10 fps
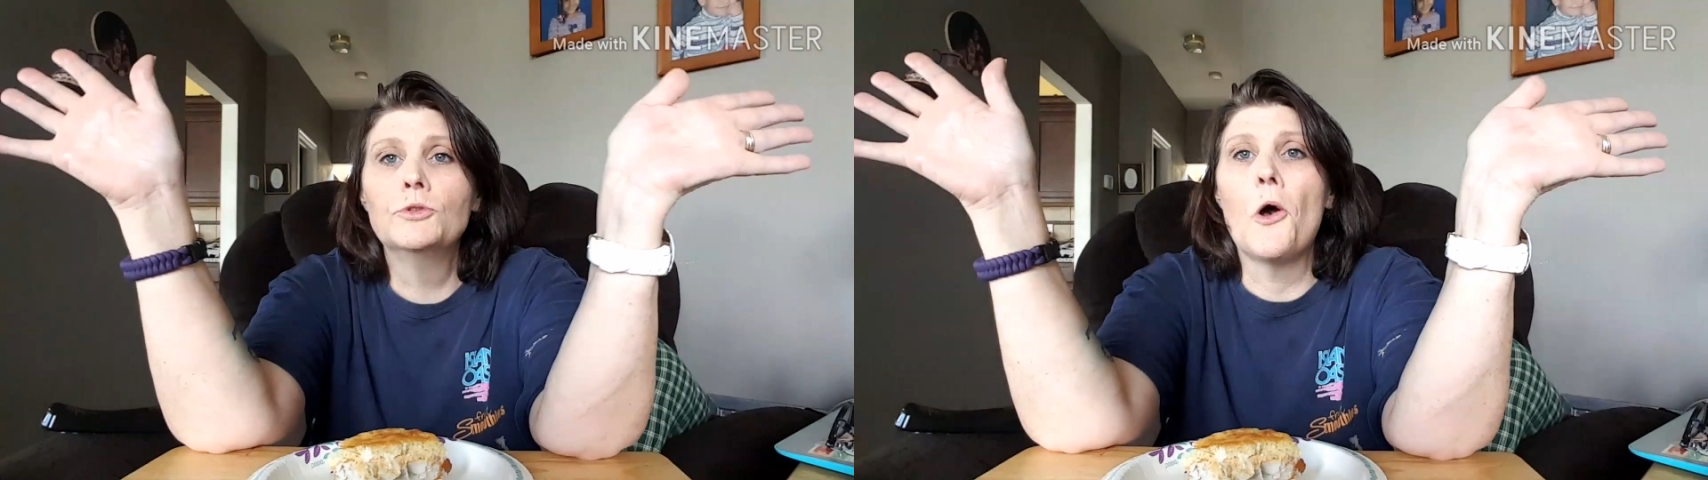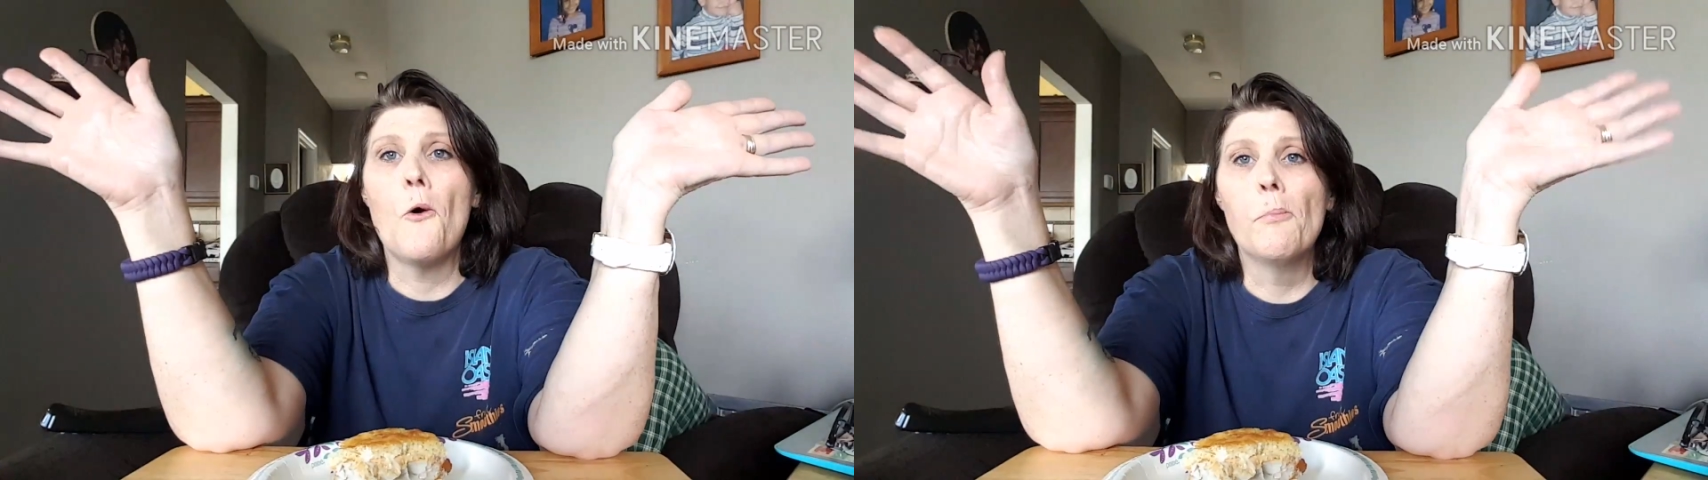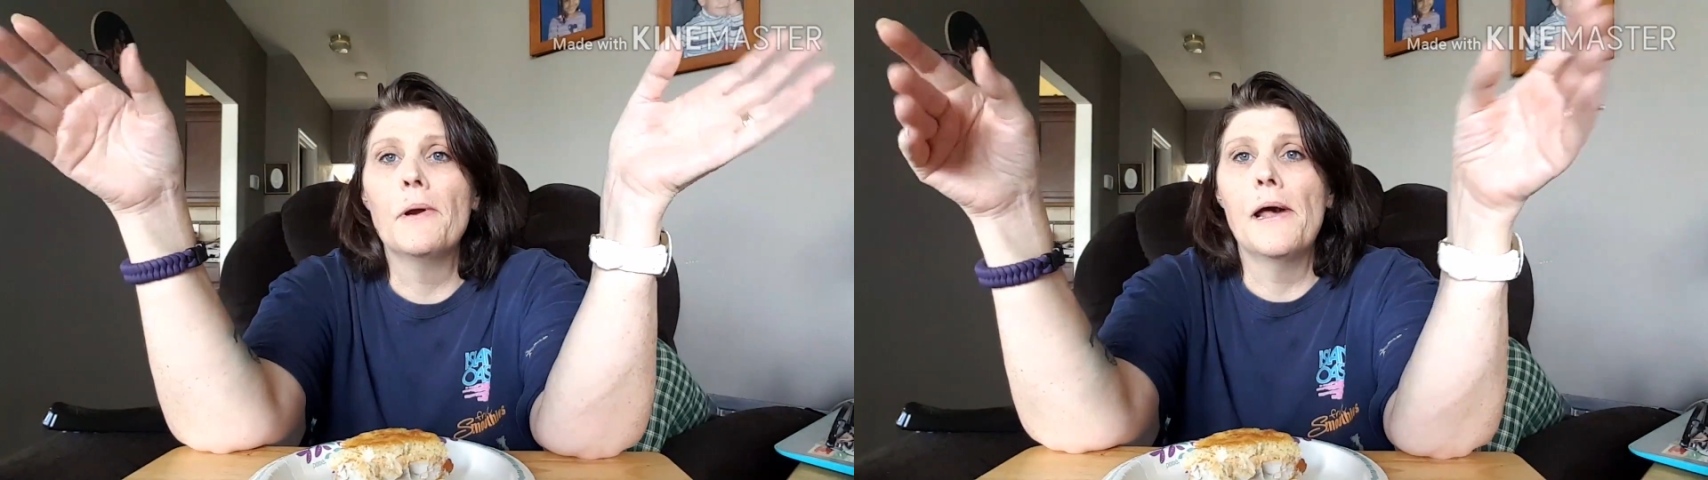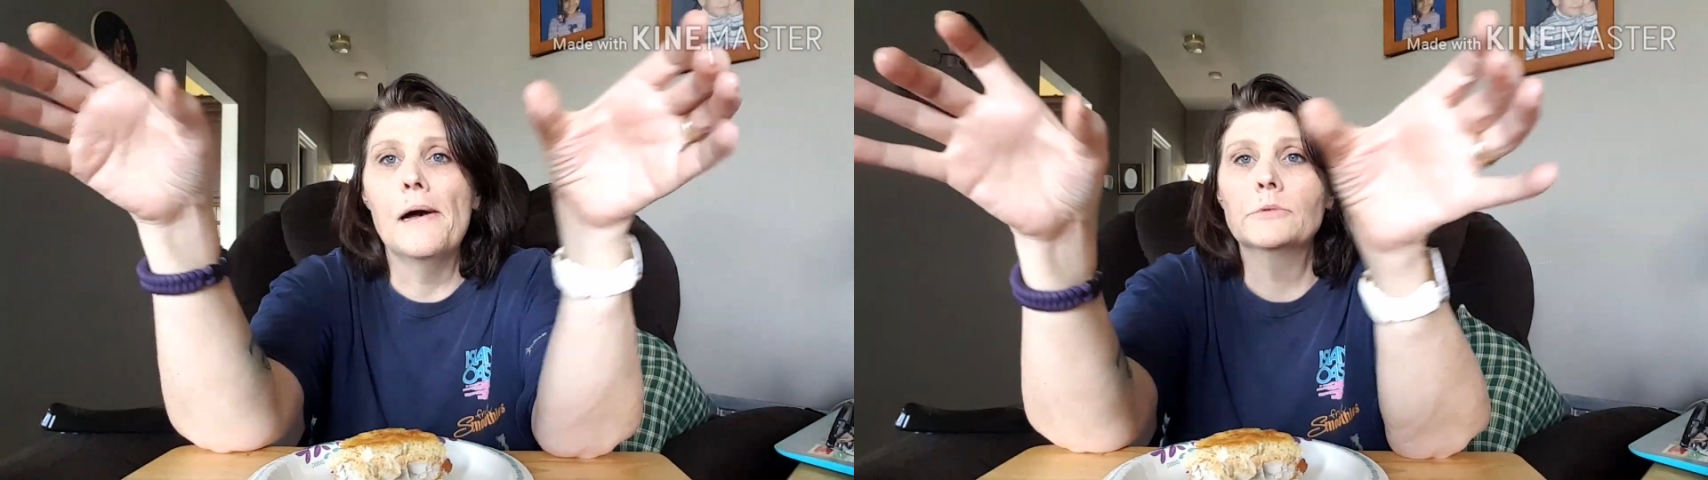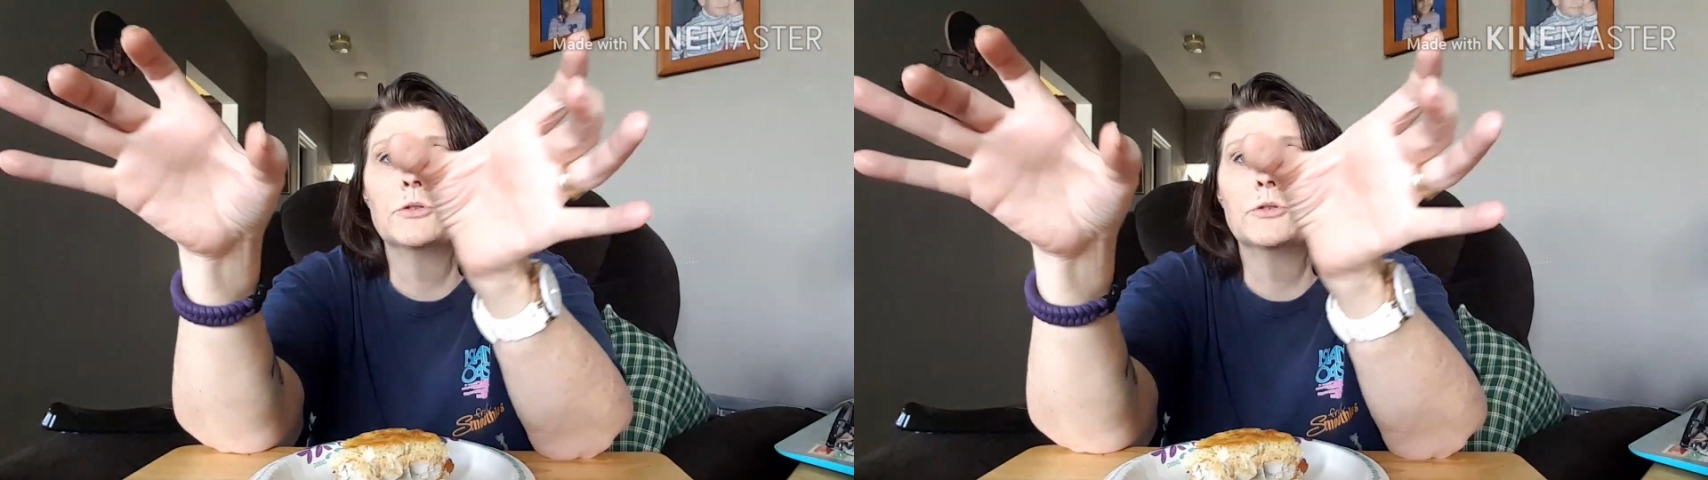to open up.